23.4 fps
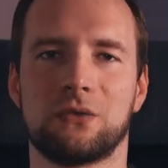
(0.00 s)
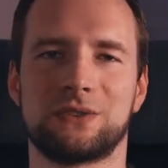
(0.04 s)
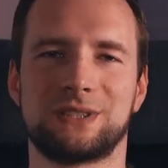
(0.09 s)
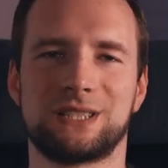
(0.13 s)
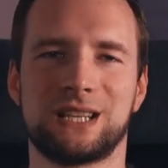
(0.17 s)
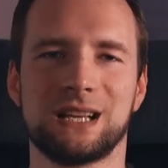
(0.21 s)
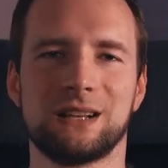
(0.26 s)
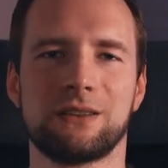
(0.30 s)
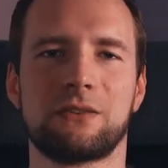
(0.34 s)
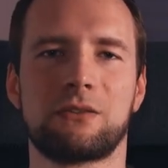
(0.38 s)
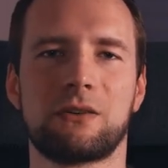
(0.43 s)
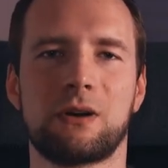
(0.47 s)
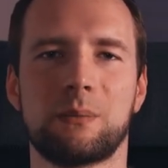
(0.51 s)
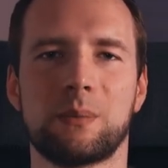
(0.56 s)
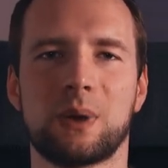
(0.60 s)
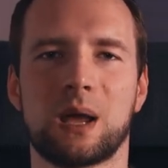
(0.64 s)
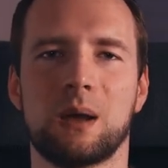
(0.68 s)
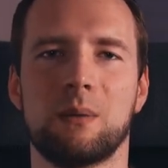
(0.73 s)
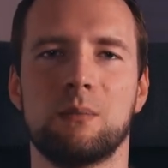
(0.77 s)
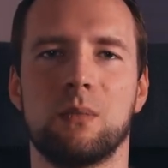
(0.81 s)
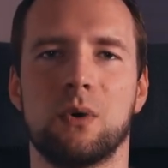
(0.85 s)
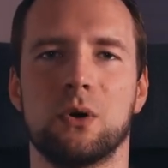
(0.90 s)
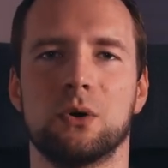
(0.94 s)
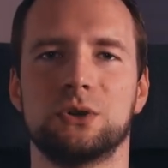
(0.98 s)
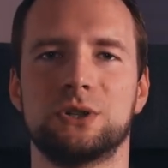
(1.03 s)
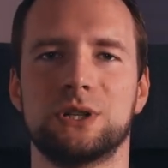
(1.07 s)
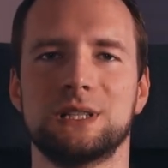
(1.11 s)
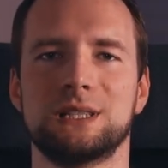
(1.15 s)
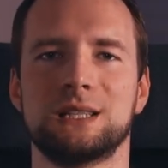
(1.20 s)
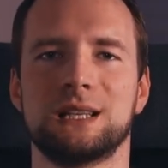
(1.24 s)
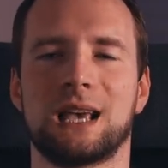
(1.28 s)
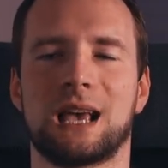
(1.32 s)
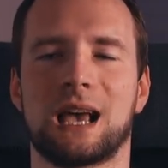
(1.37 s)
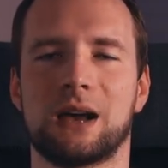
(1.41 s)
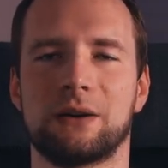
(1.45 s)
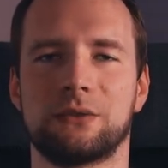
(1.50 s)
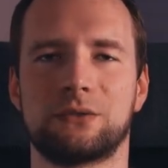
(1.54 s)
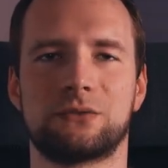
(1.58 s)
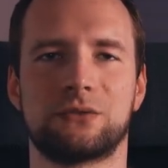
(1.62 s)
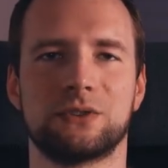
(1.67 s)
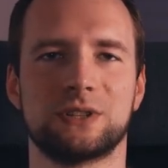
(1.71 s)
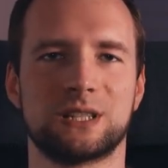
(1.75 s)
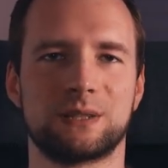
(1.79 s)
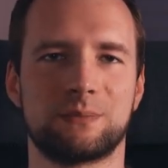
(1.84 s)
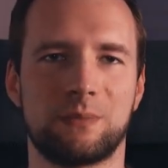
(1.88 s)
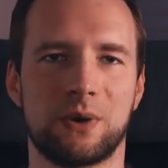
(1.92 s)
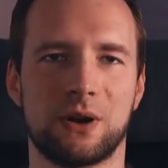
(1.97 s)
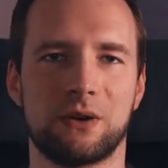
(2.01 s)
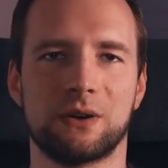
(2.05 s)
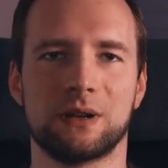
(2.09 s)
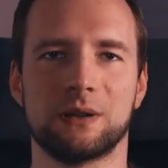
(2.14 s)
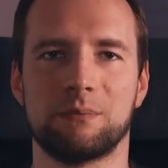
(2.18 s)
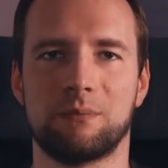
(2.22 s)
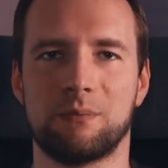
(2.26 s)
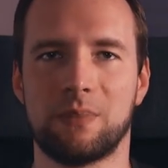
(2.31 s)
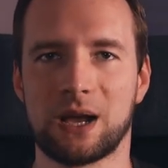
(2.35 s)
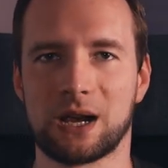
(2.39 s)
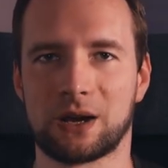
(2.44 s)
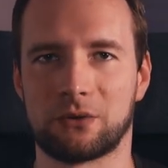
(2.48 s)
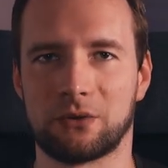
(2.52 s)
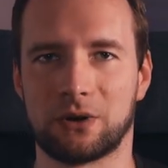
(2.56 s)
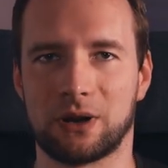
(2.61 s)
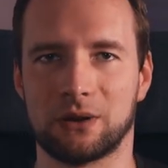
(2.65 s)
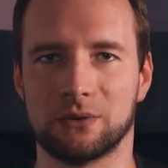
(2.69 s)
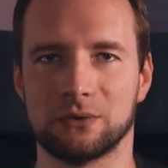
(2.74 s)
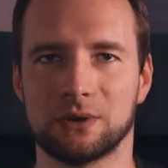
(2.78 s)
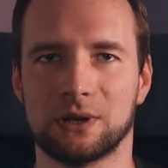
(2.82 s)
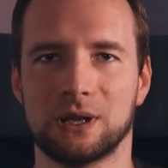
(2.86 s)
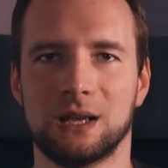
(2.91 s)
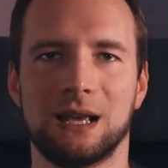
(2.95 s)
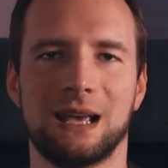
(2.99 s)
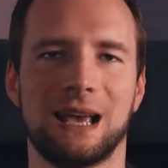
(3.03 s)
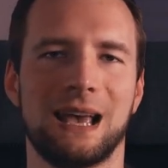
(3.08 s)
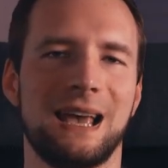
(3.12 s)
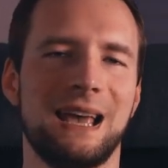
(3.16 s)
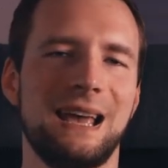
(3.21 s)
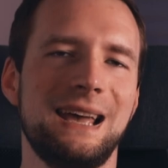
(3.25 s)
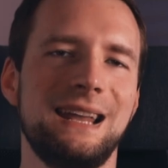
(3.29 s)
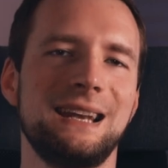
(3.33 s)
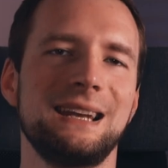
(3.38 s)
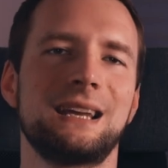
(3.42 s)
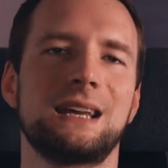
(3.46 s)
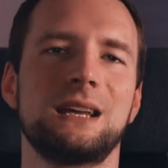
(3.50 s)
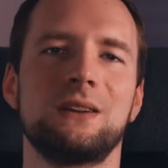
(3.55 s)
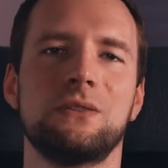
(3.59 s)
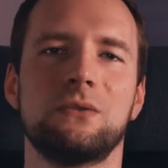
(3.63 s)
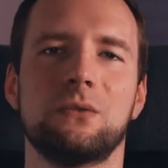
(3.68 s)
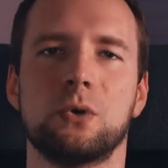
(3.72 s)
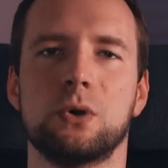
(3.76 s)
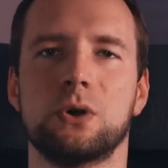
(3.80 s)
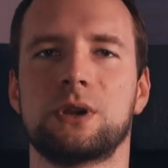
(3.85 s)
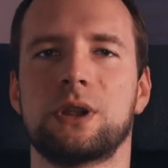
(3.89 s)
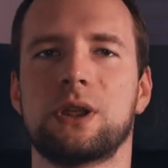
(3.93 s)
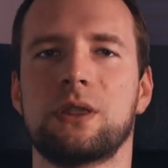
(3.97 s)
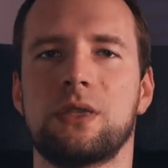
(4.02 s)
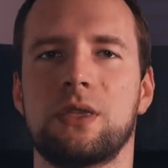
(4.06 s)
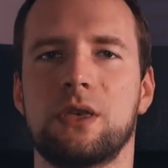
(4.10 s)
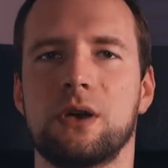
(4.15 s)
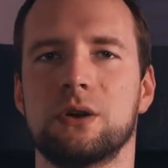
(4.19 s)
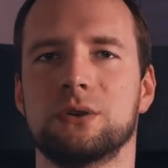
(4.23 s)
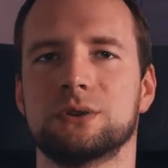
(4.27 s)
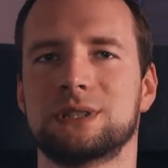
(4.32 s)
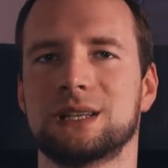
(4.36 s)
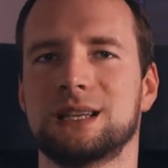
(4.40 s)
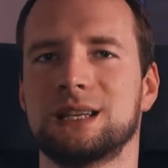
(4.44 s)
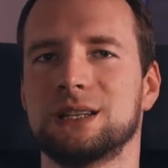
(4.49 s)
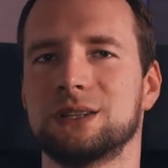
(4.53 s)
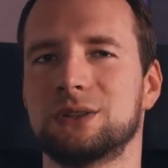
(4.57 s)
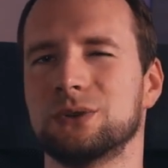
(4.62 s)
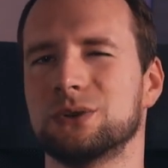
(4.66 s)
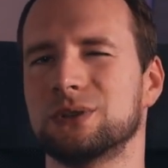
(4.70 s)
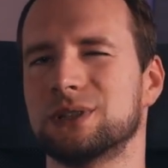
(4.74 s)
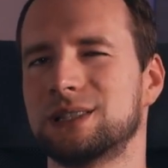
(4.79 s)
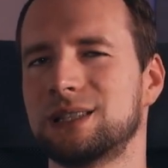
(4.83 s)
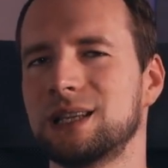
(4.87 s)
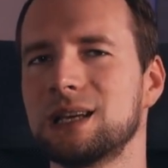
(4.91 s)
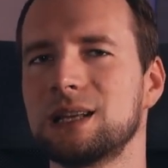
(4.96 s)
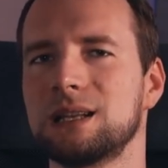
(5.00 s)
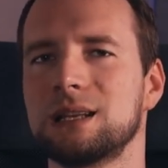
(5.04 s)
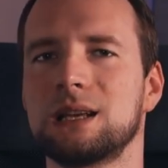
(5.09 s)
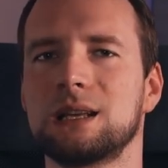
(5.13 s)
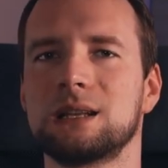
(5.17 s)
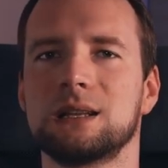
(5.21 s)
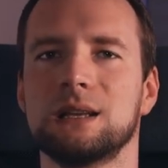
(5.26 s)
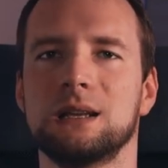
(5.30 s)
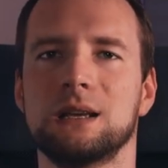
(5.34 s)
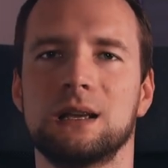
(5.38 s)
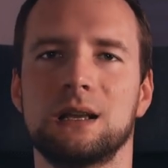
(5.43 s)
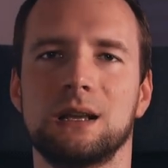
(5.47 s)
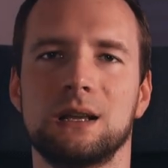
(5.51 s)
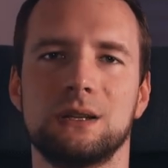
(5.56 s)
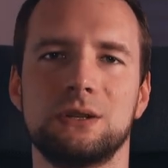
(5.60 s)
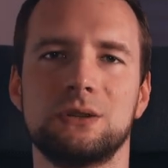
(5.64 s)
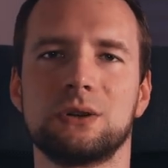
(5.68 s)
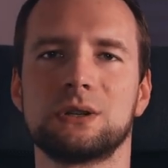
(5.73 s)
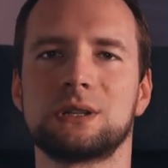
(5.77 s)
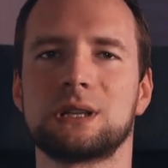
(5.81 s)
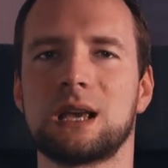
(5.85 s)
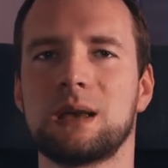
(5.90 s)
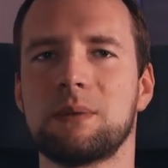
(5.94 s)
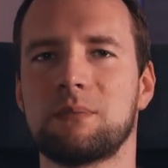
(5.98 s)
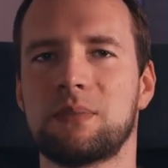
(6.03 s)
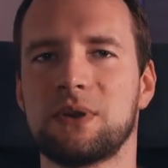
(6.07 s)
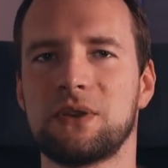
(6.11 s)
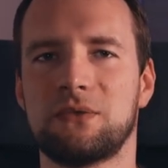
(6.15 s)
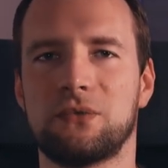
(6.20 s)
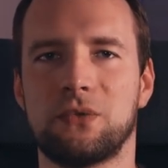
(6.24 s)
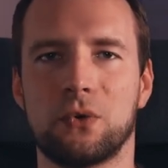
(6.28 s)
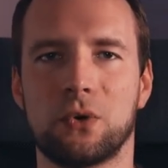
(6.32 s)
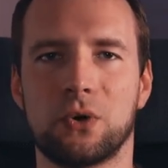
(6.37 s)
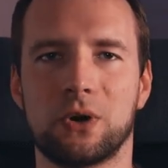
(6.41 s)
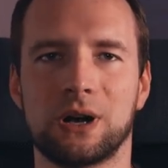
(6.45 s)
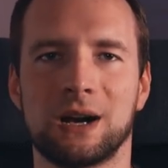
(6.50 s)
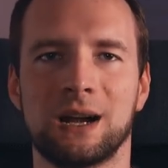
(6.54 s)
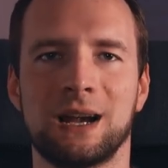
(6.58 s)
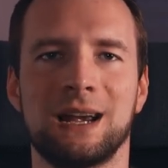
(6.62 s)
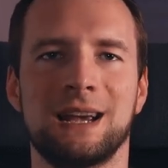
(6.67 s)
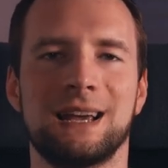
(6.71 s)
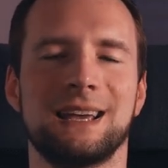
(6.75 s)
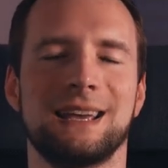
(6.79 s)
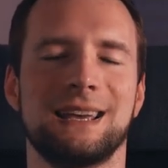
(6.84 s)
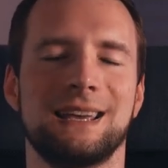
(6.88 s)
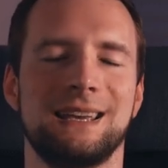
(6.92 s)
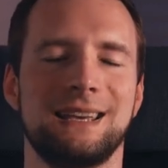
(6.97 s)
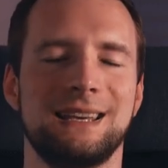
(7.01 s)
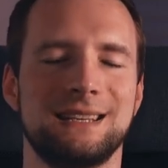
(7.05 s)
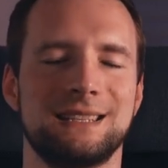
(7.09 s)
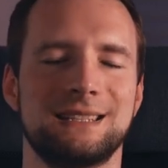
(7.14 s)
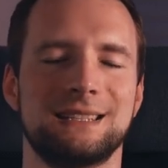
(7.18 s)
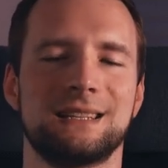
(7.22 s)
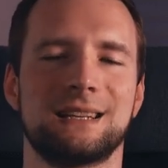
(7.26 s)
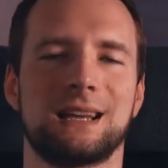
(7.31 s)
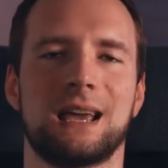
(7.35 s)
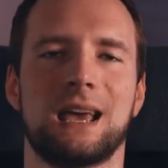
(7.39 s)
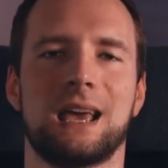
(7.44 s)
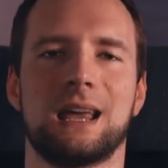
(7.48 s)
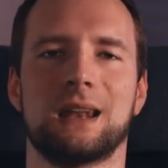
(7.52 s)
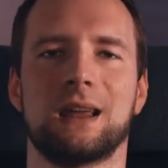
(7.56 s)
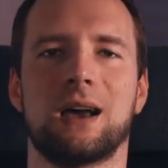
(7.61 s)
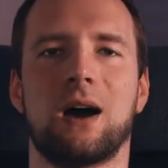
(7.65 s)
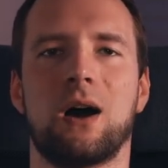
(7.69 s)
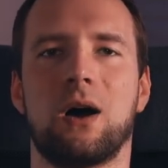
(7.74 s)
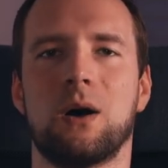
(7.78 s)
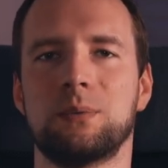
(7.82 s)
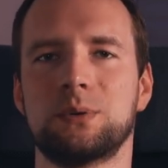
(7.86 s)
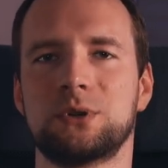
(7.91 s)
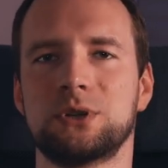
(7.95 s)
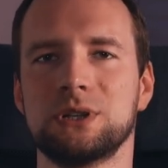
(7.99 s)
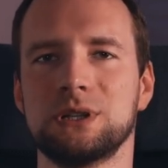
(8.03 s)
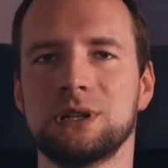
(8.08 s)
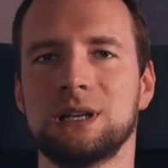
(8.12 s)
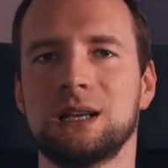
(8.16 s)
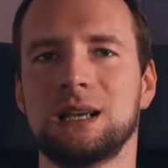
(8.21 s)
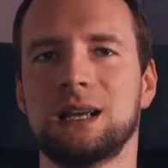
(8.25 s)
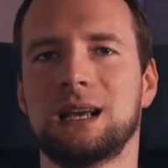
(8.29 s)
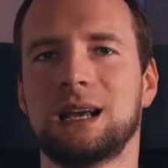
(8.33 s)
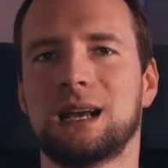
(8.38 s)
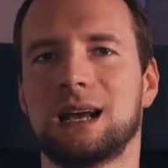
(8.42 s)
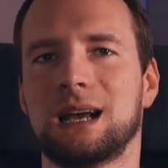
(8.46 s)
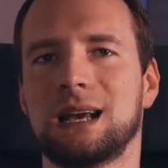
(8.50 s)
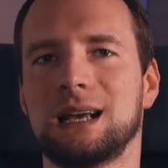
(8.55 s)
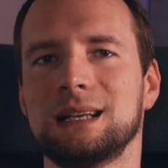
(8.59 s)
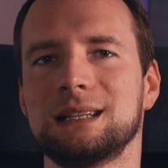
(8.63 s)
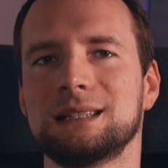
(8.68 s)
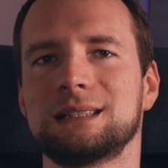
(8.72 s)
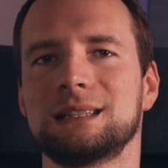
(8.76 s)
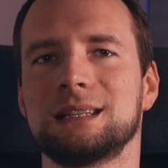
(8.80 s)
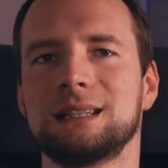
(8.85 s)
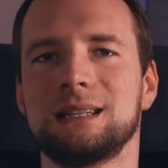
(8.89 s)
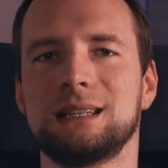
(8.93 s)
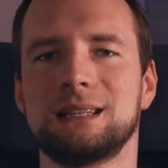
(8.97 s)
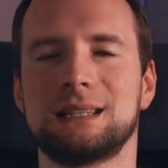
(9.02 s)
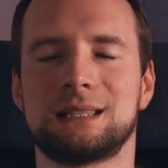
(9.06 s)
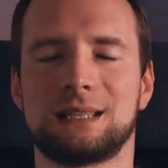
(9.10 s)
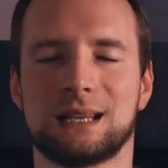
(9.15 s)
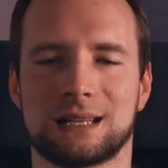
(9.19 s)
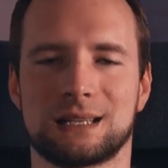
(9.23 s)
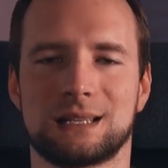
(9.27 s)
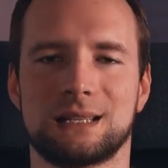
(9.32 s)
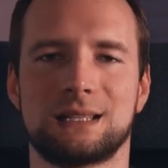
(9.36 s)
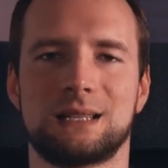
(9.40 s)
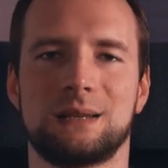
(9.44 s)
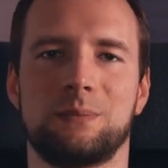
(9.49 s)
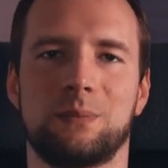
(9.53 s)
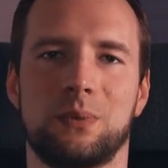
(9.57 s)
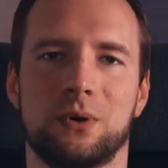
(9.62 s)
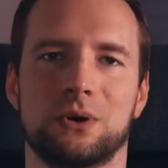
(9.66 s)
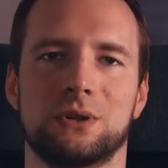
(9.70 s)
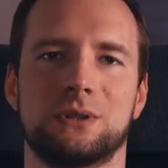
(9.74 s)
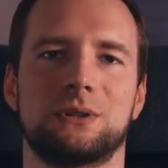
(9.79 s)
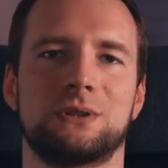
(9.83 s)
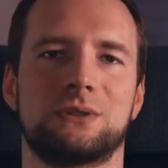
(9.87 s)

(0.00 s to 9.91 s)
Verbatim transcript: of Telegram emojis have transparent background and converting those into standard.mp4 isn't an option as it doesn't support